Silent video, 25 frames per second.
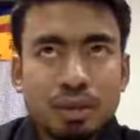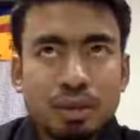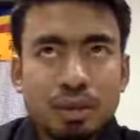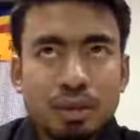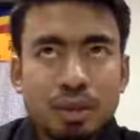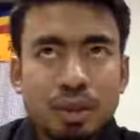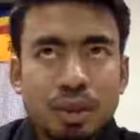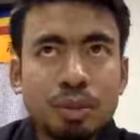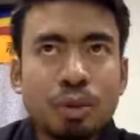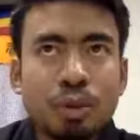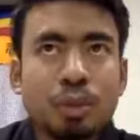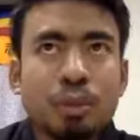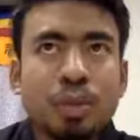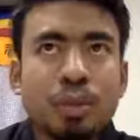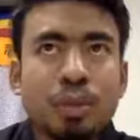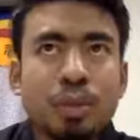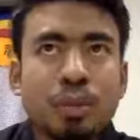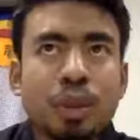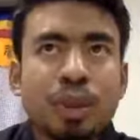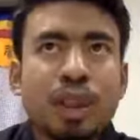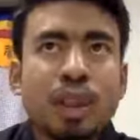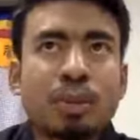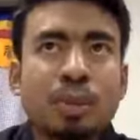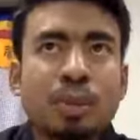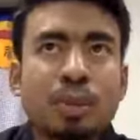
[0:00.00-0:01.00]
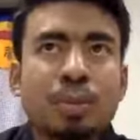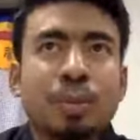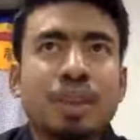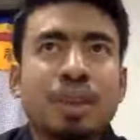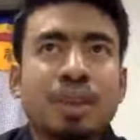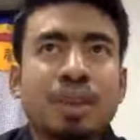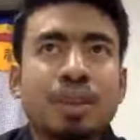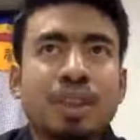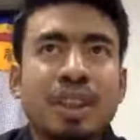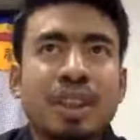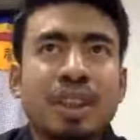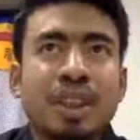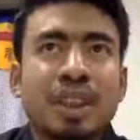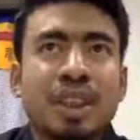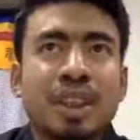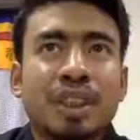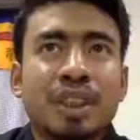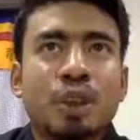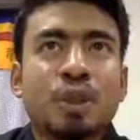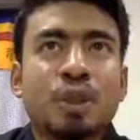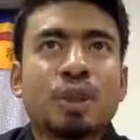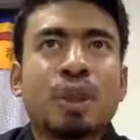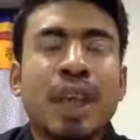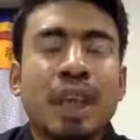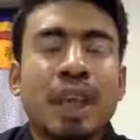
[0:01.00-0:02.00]
it would be more appropriate to say that
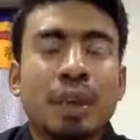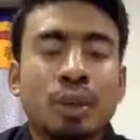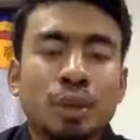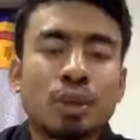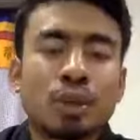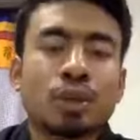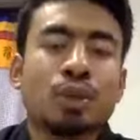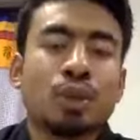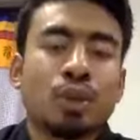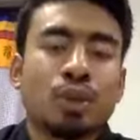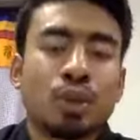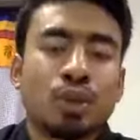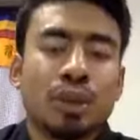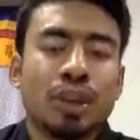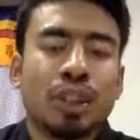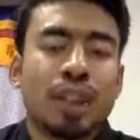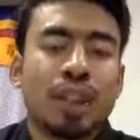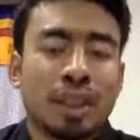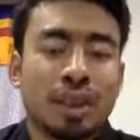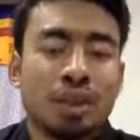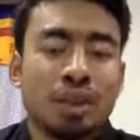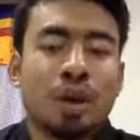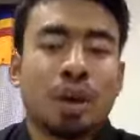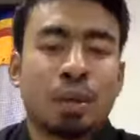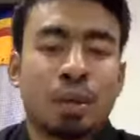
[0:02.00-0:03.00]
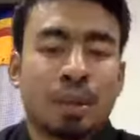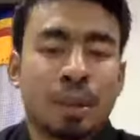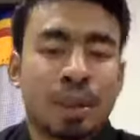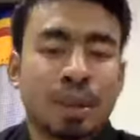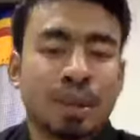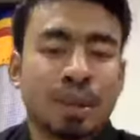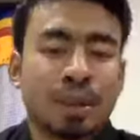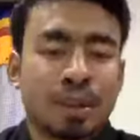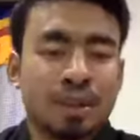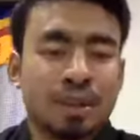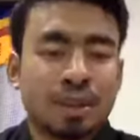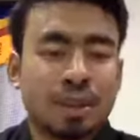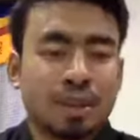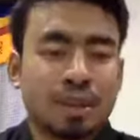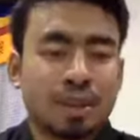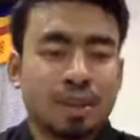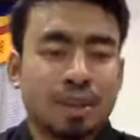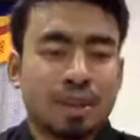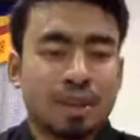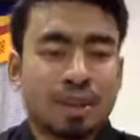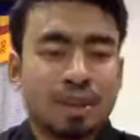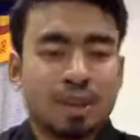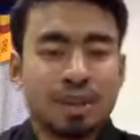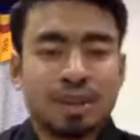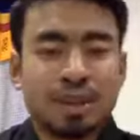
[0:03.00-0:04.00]
you cannot own an orbit
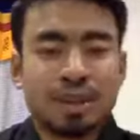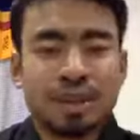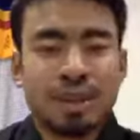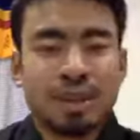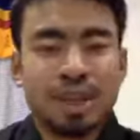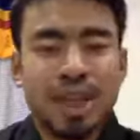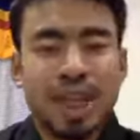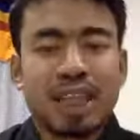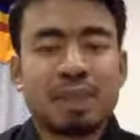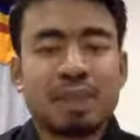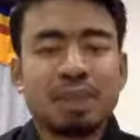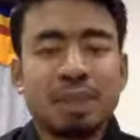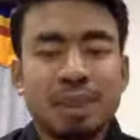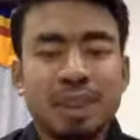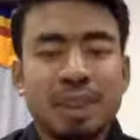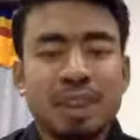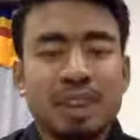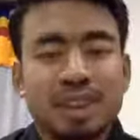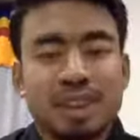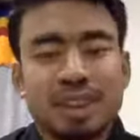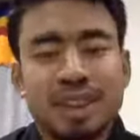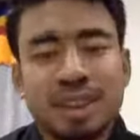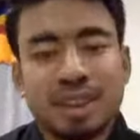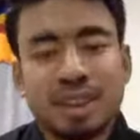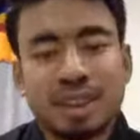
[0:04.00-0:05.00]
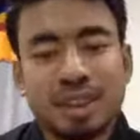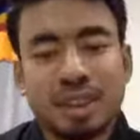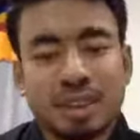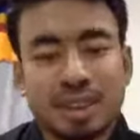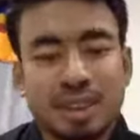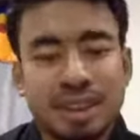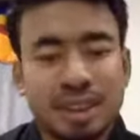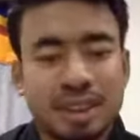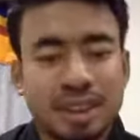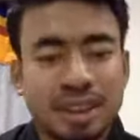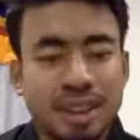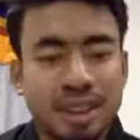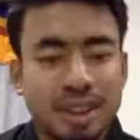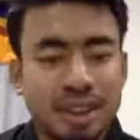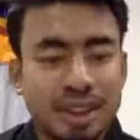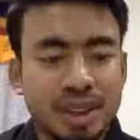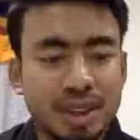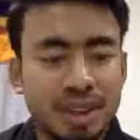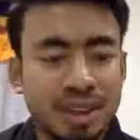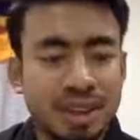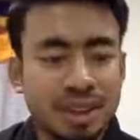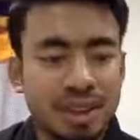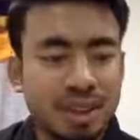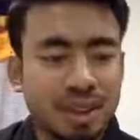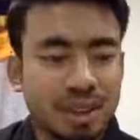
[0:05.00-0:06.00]
as per the international
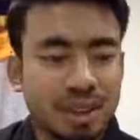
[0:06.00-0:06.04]
treaties.